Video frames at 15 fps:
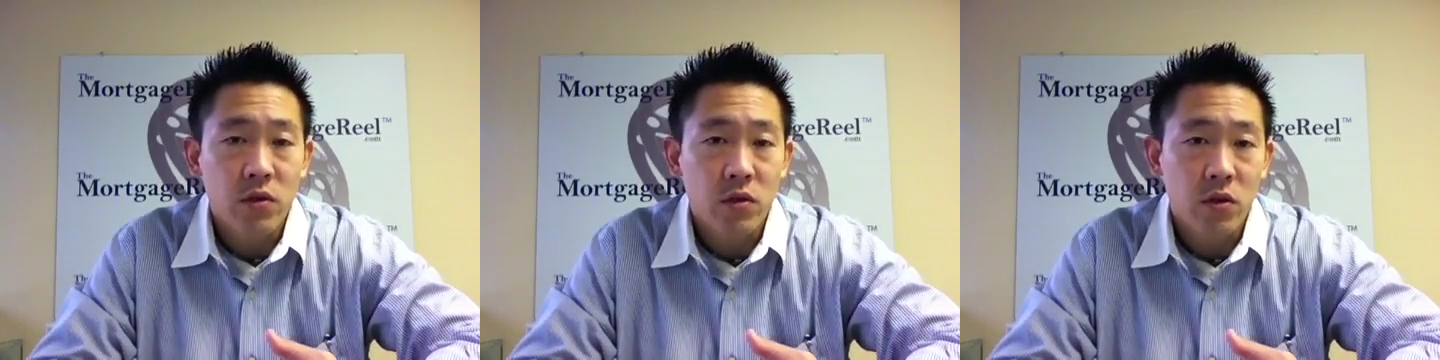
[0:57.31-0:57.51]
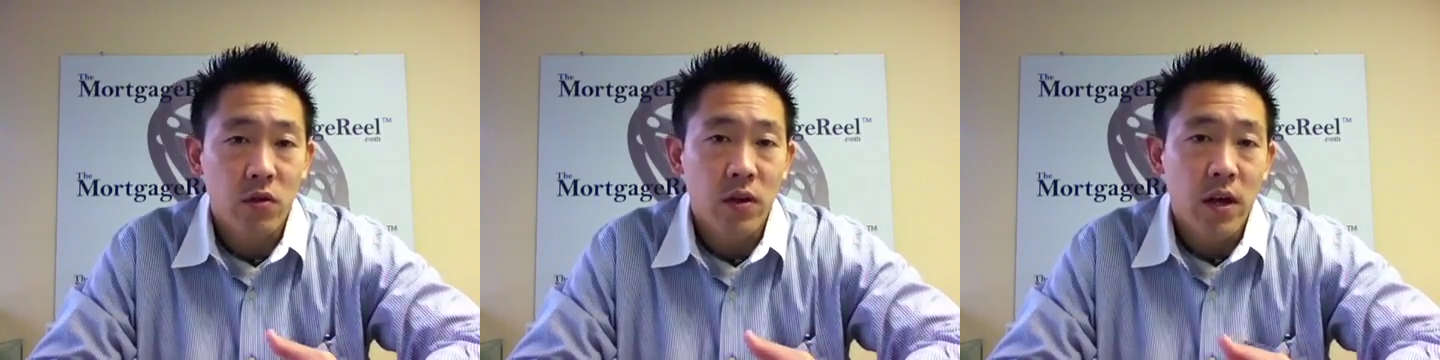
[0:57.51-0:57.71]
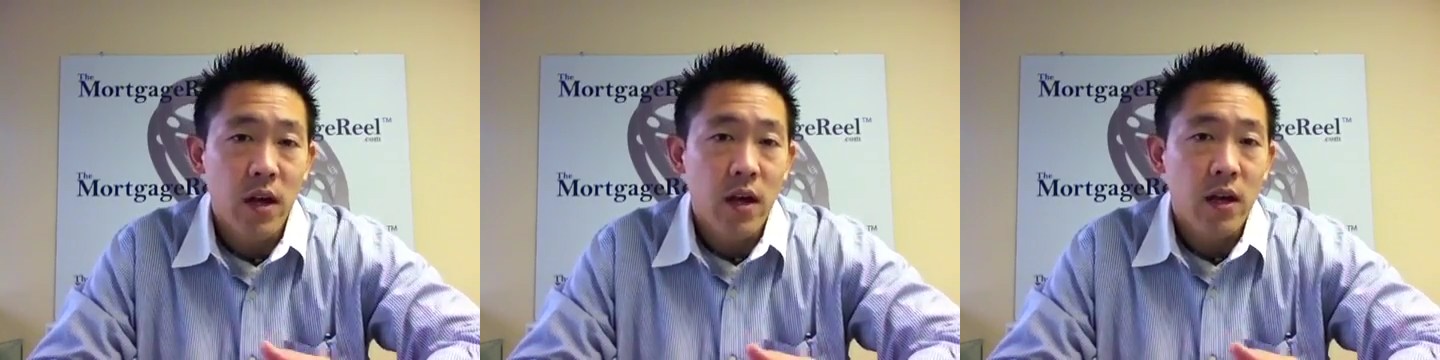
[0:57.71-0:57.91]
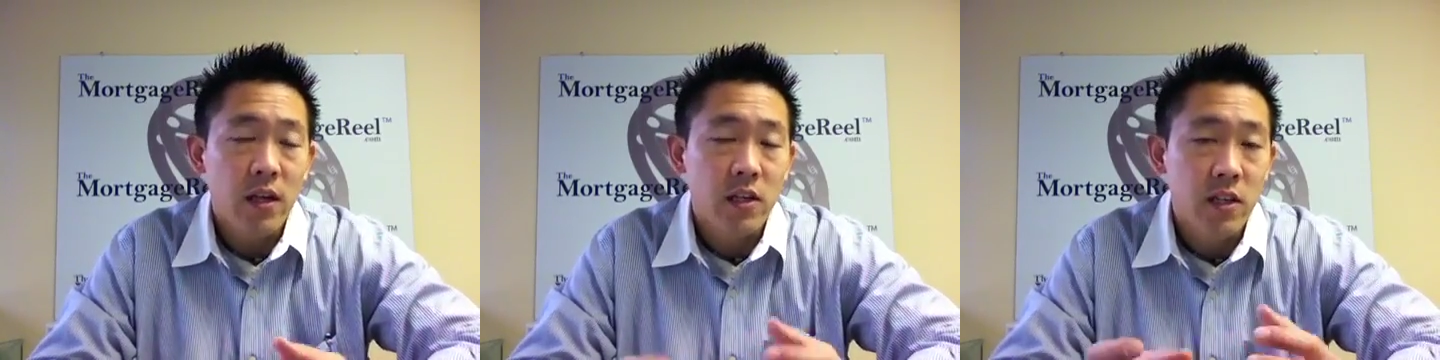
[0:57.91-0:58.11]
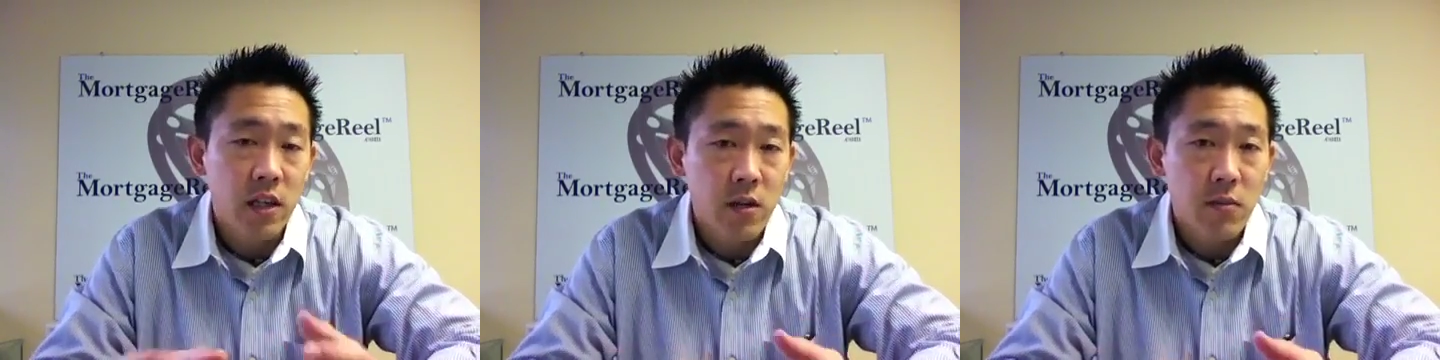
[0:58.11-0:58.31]
So
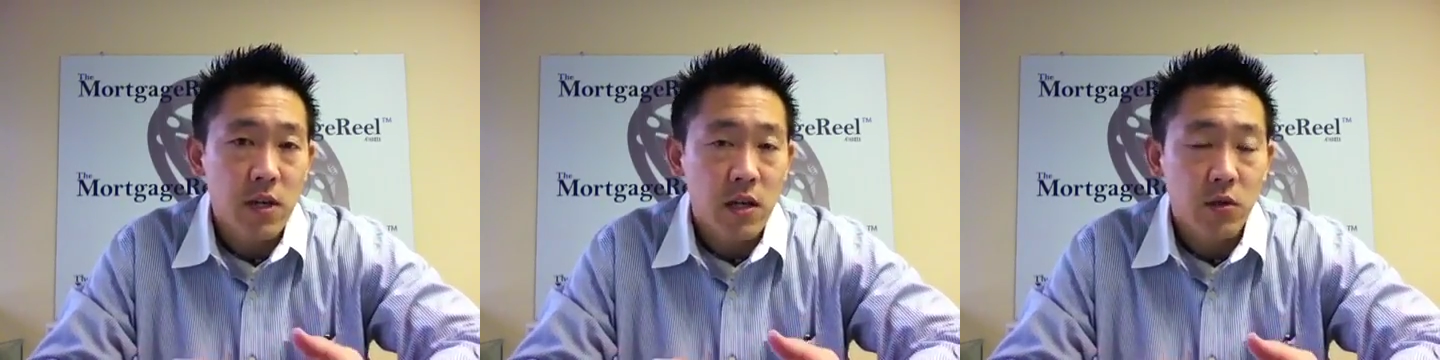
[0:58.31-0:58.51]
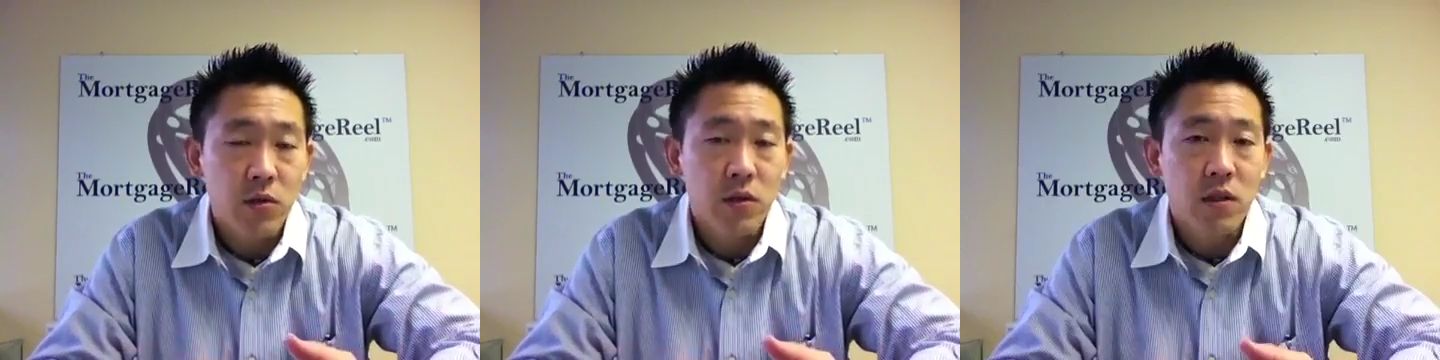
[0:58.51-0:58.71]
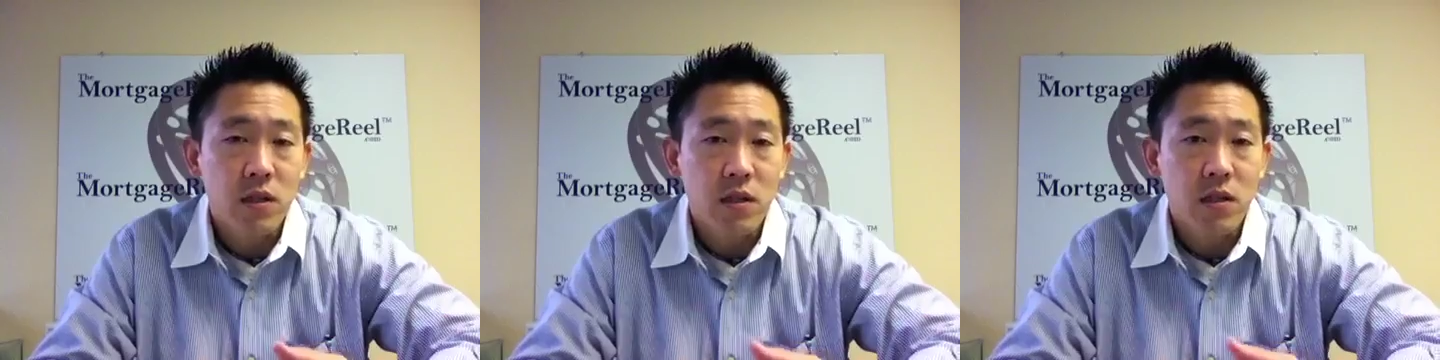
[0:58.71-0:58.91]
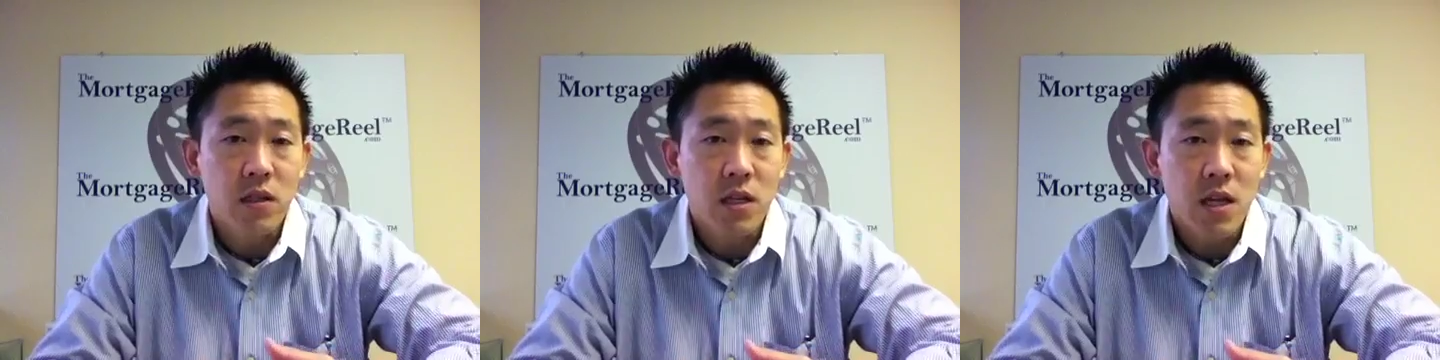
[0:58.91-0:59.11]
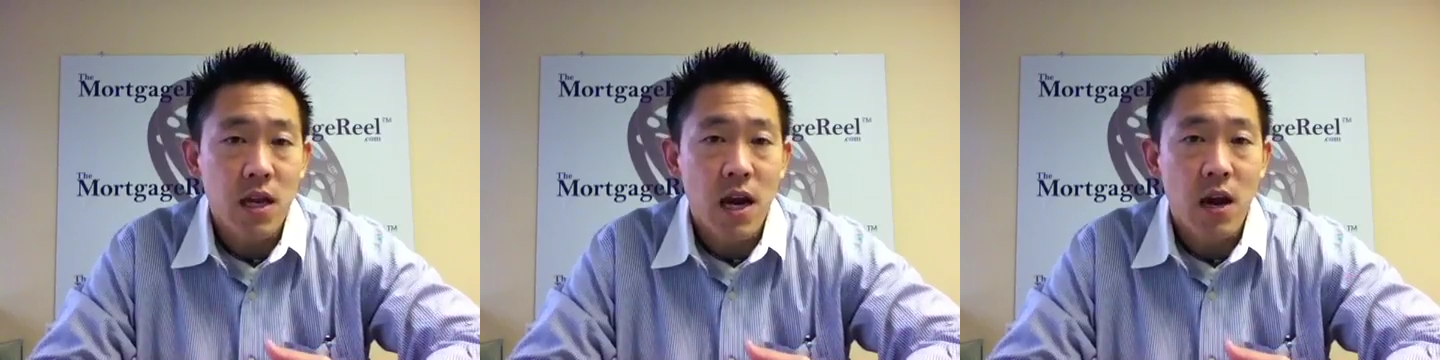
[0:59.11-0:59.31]
it's going to be interesting to
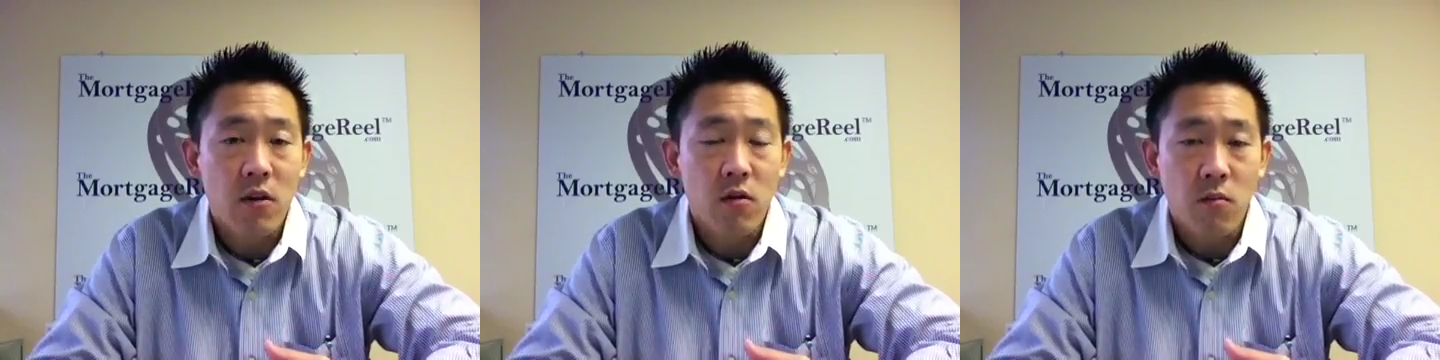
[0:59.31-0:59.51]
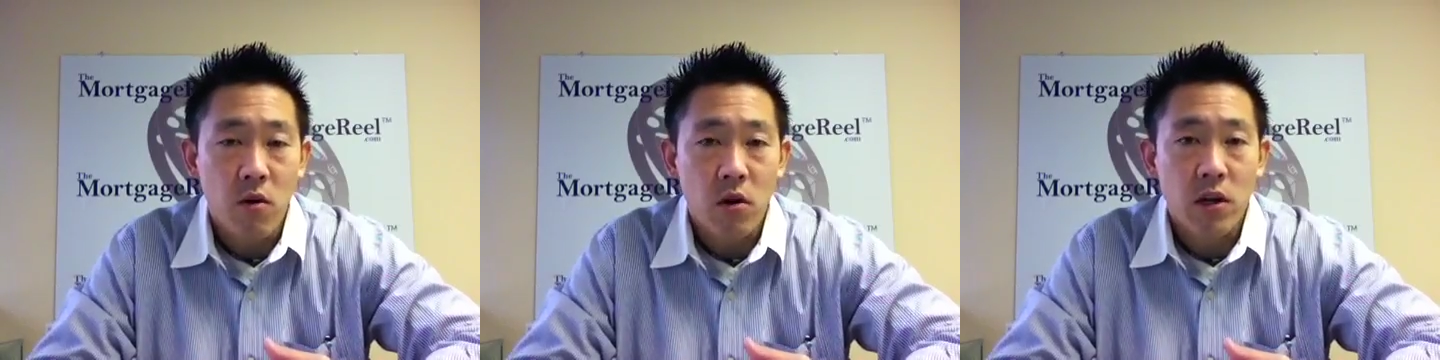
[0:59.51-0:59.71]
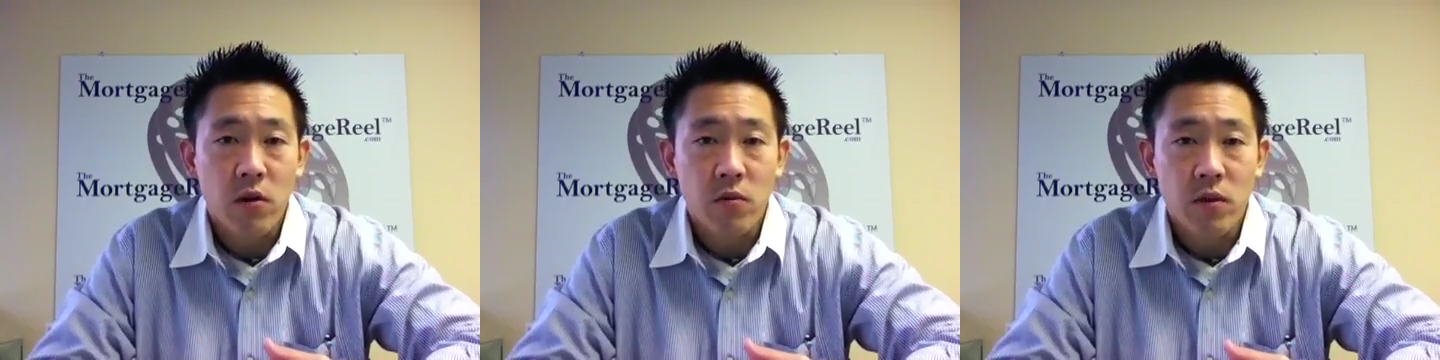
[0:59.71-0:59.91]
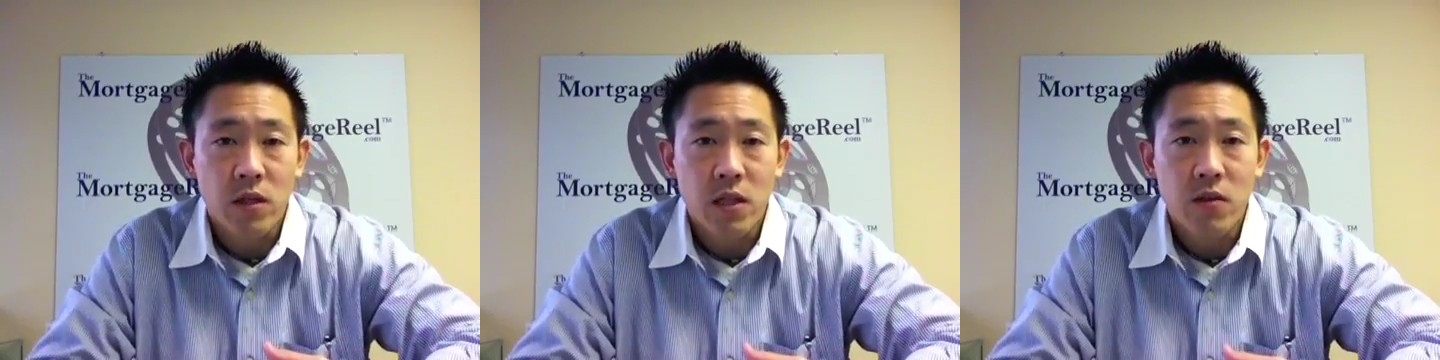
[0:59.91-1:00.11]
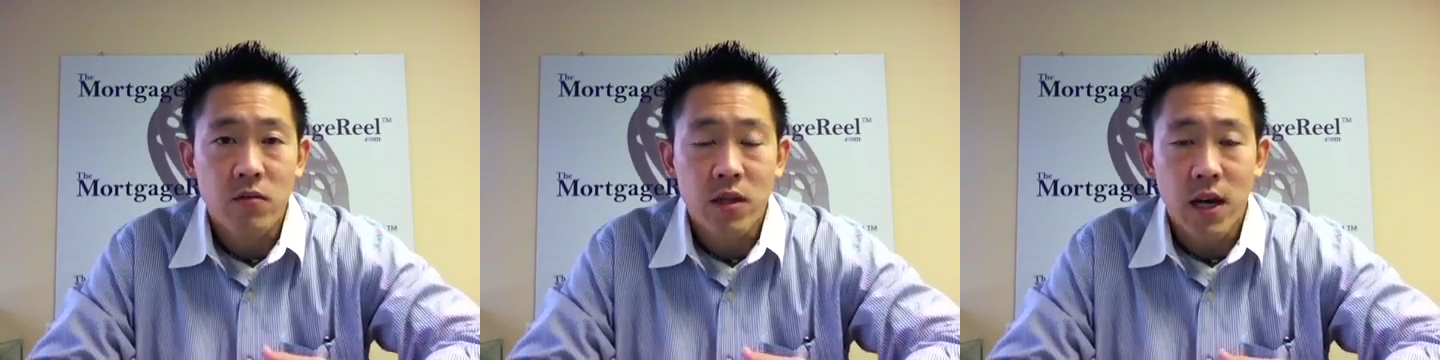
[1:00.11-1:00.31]
see how the market
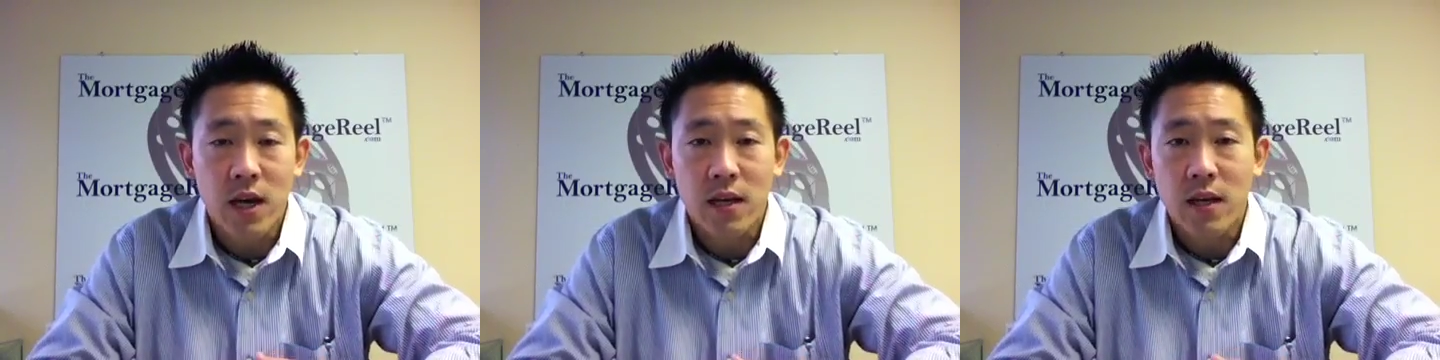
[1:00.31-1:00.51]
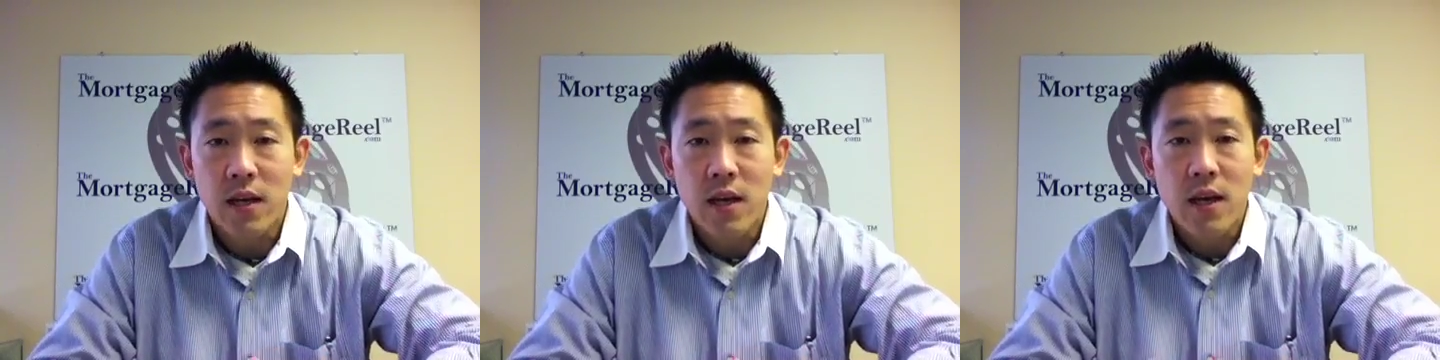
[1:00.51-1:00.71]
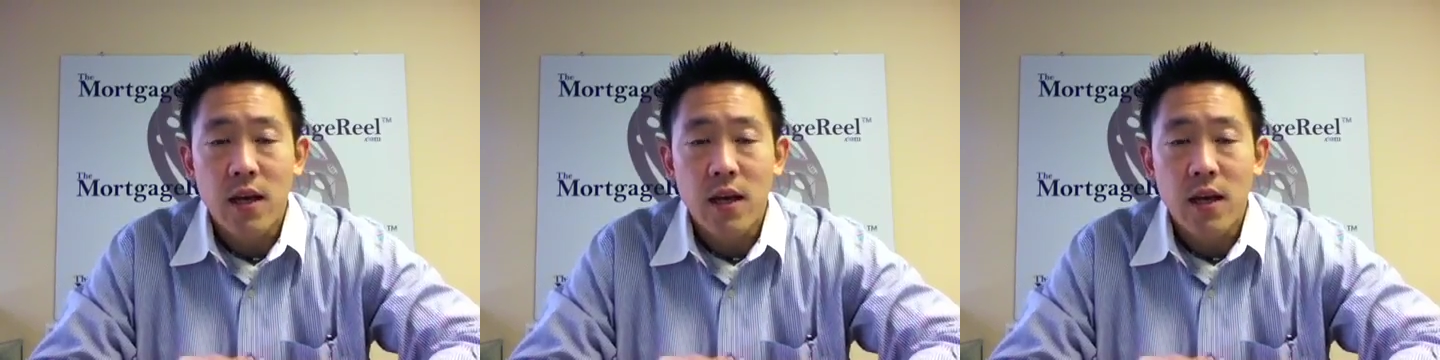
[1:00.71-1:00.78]
receives that.